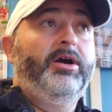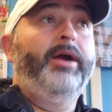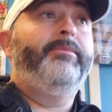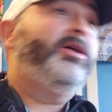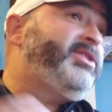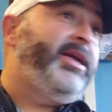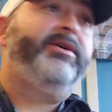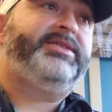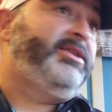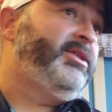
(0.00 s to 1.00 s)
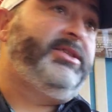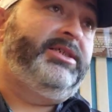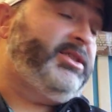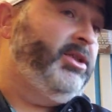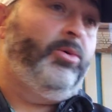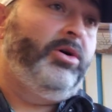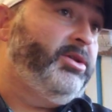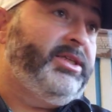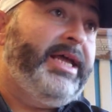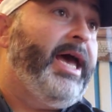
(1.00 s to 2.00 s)
All right? Mercenaries still exist in the
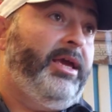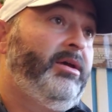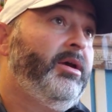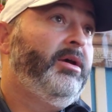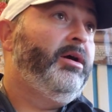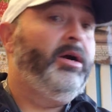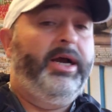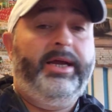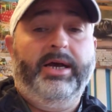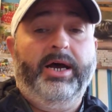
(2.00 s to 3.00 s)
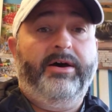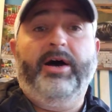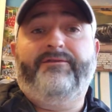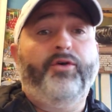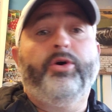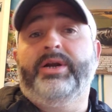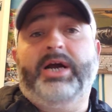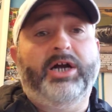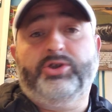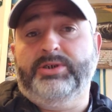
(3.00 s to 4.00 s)
world today. All right, foreign
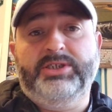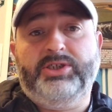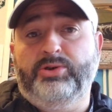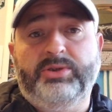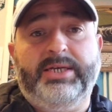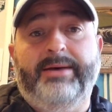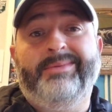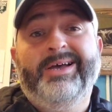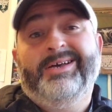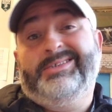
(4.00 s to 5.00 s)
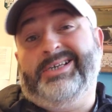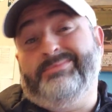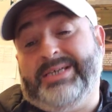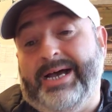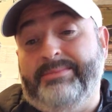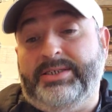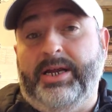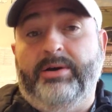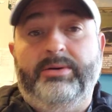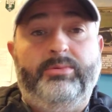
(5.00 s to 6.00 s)
countries use them. Sometimes,
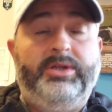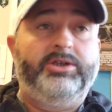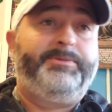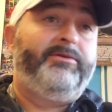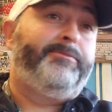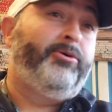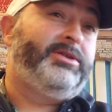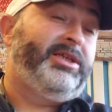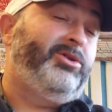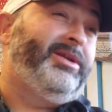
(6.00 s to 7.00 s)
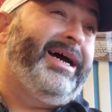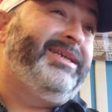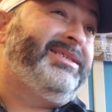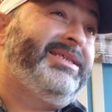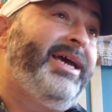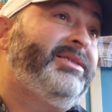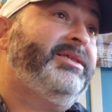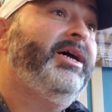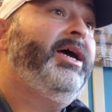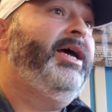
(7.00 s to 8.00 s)
there's been reports that the United
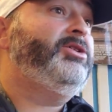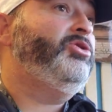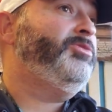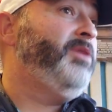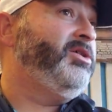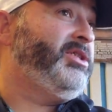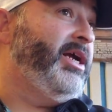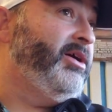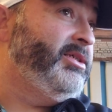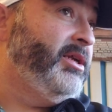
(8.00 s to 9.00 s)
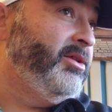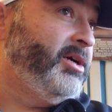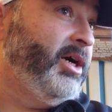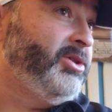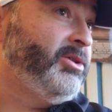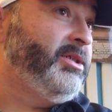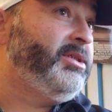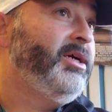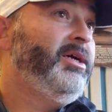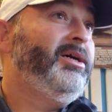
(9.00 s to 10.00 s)
States has used mercenaries in other
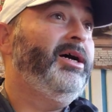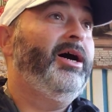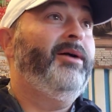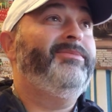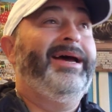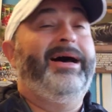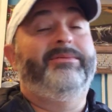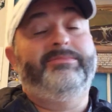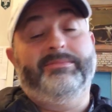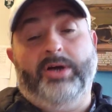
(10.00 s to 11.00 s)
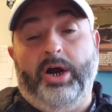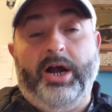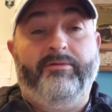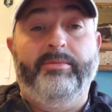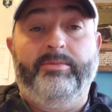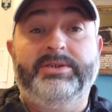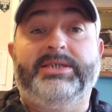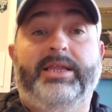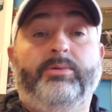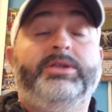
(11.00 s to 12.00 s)
countries. Now, our government would
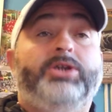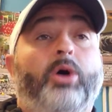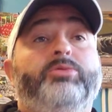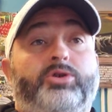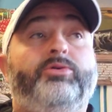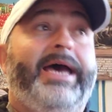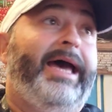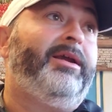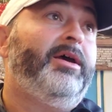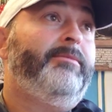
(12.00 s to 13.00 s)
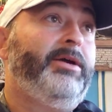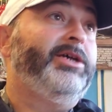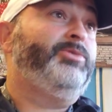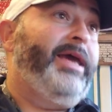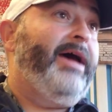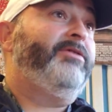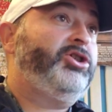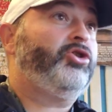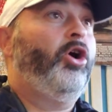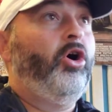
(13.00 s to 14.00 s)
say that we don't do that because we have a
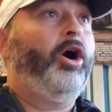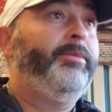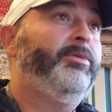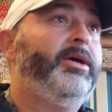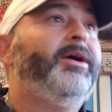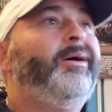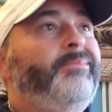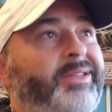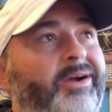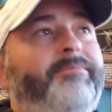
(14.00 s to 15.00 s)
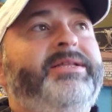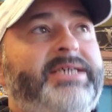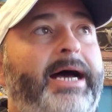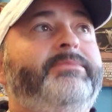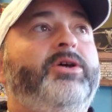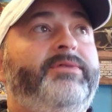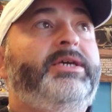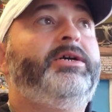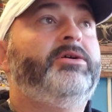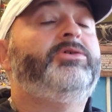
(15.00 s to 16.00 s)
strong army. But there have been times over
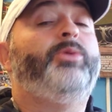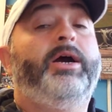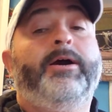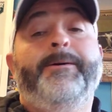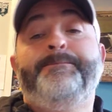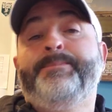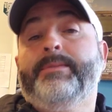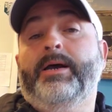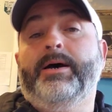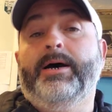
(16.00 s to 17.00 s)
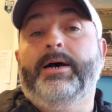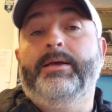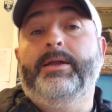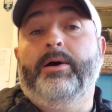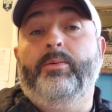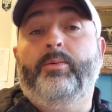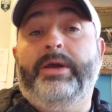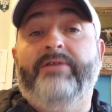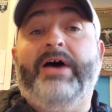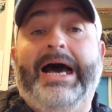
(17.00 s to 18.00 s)
the years where,
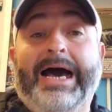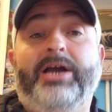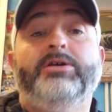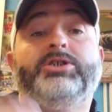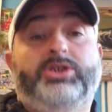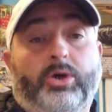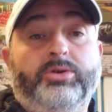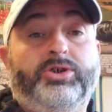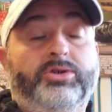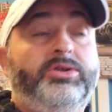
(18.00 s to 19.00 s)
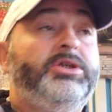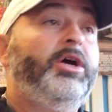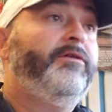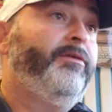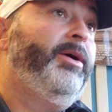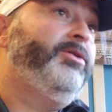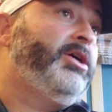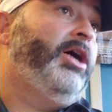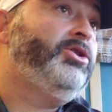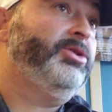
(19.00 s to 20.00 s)
we have hired soldiers from other
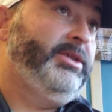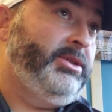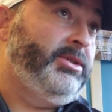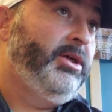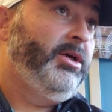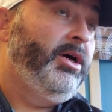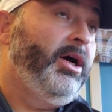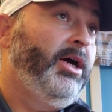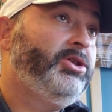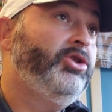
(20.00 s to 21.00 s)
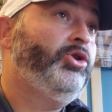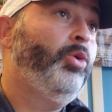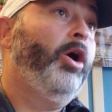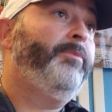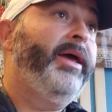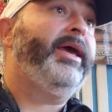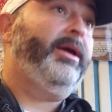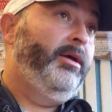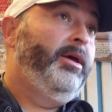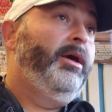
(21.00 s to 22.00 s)
countries to do our
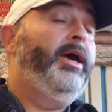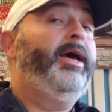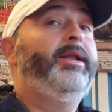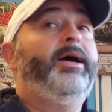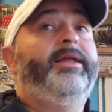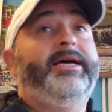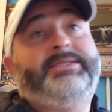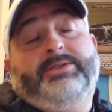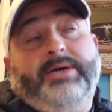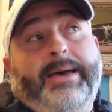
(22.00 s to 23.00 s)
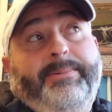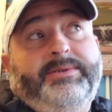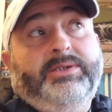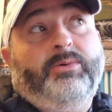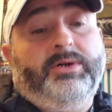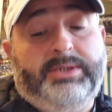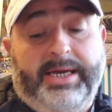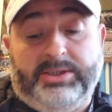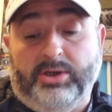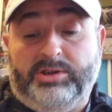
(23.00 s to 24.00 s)
bidding. And that still happens in the world
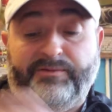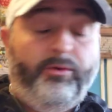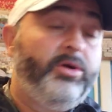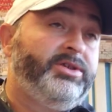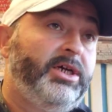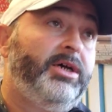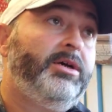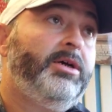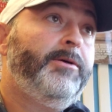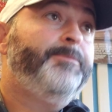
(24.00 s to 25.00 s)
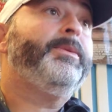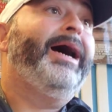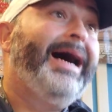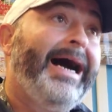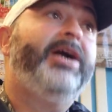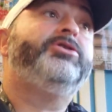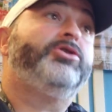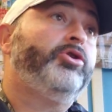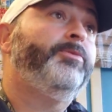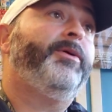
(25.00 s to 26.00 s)
today. So Sforza hires
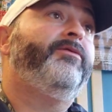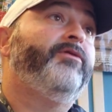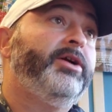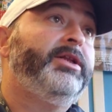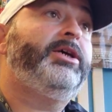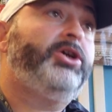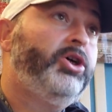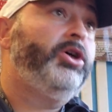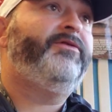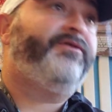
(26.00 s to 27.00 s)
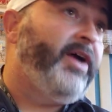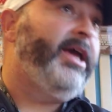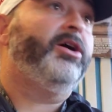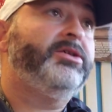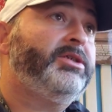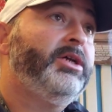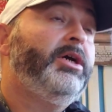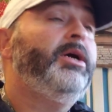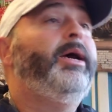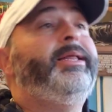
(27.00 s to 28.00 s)
a group of really good fighters,
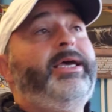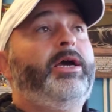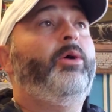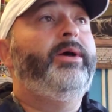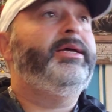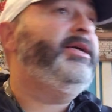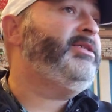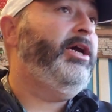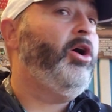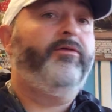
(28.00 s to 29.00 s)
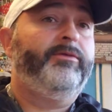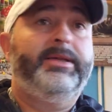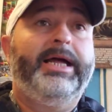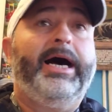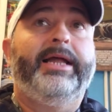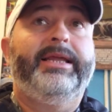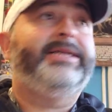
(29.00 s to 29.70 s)
and they go in and they take over Milan.